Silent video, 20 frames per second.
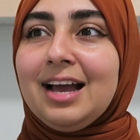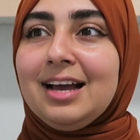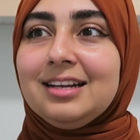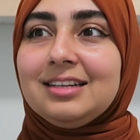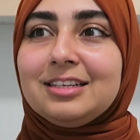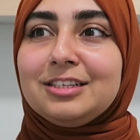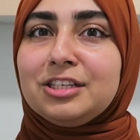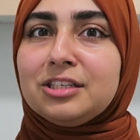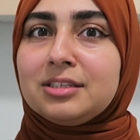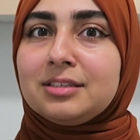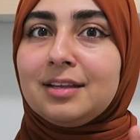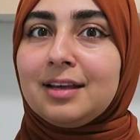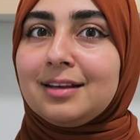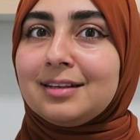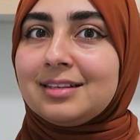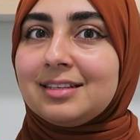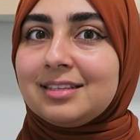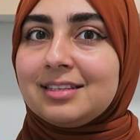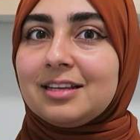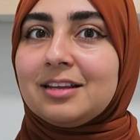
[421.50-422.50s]
I had to just like
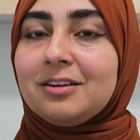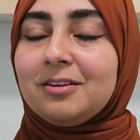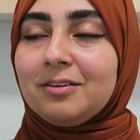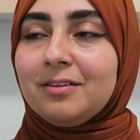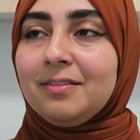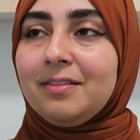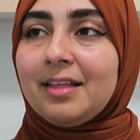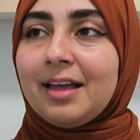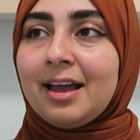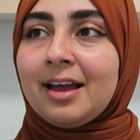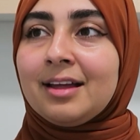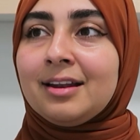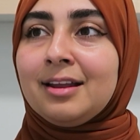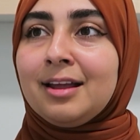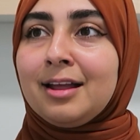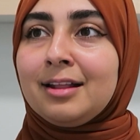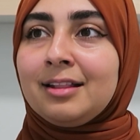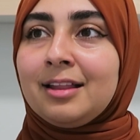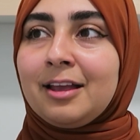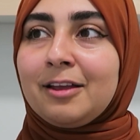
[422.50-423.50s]
sit on that
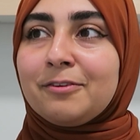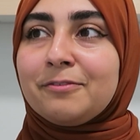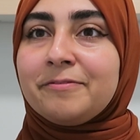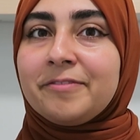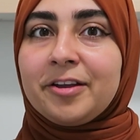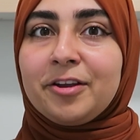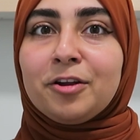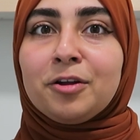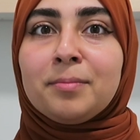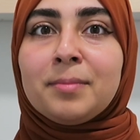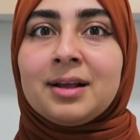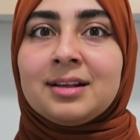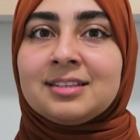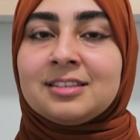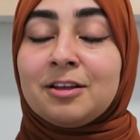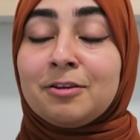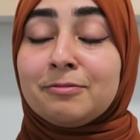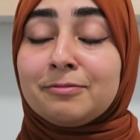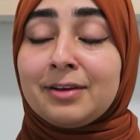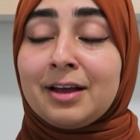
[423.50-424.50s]
and like figure
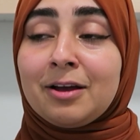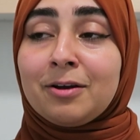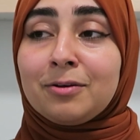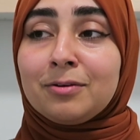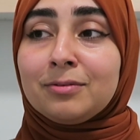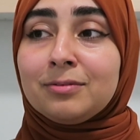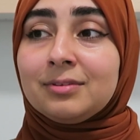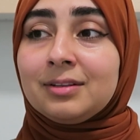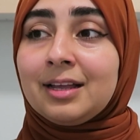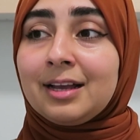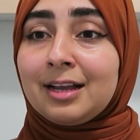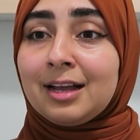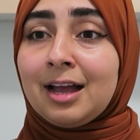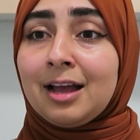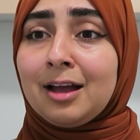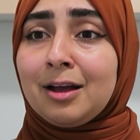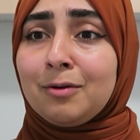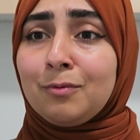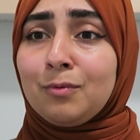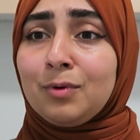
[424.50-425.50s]
myself out, like
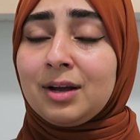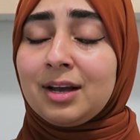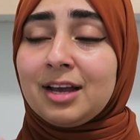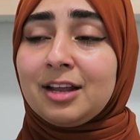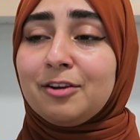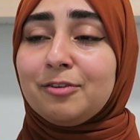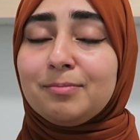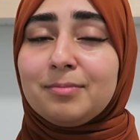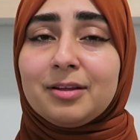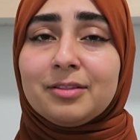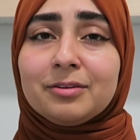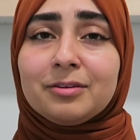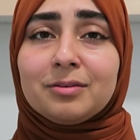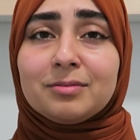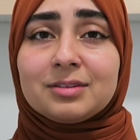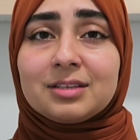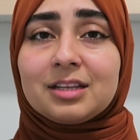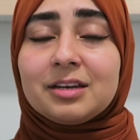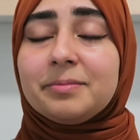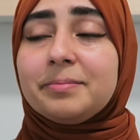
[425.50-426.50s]
what kind of mother I
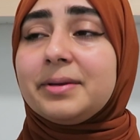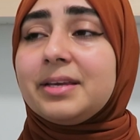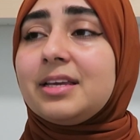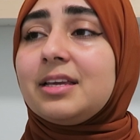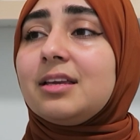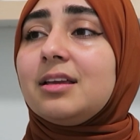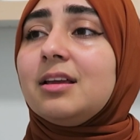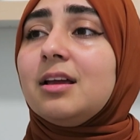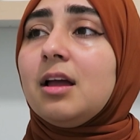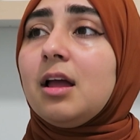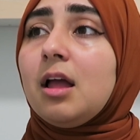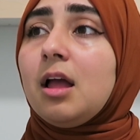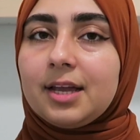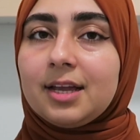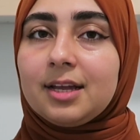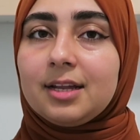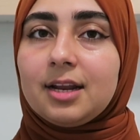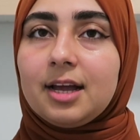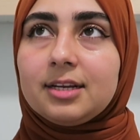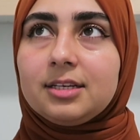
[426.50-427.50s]
was gonna be.
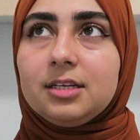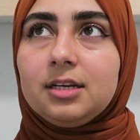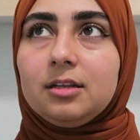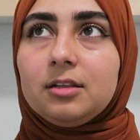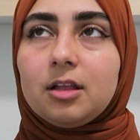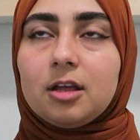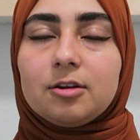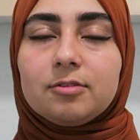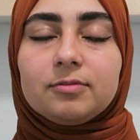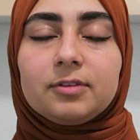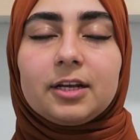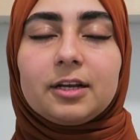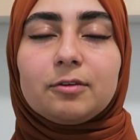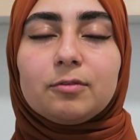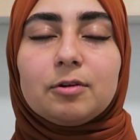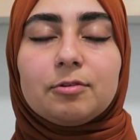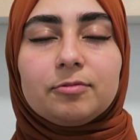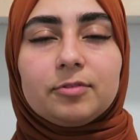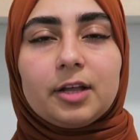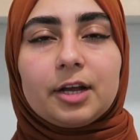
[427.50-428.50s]
And I did a lot of like
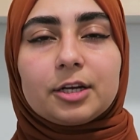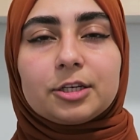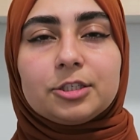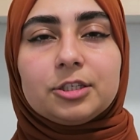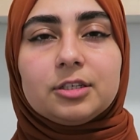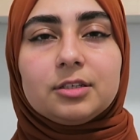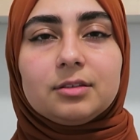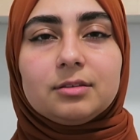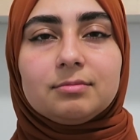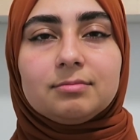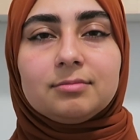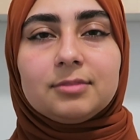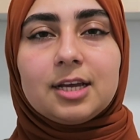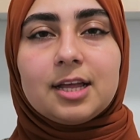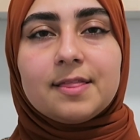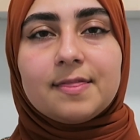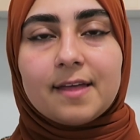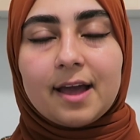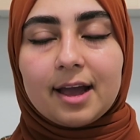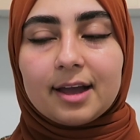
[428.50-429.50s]
reflection
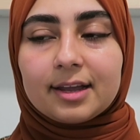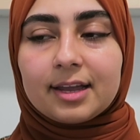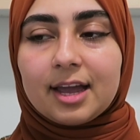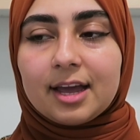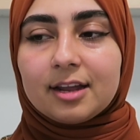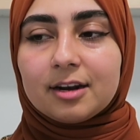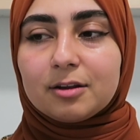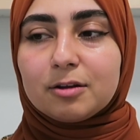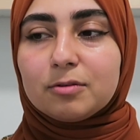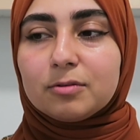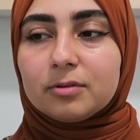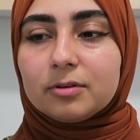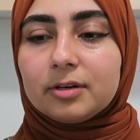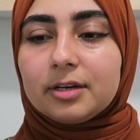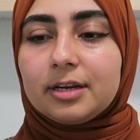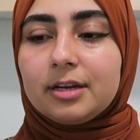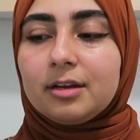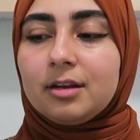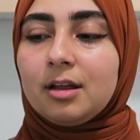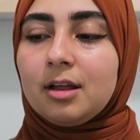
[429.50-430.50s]
in that
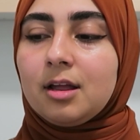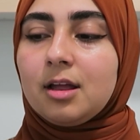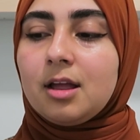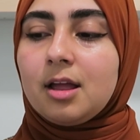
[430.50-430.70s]
category.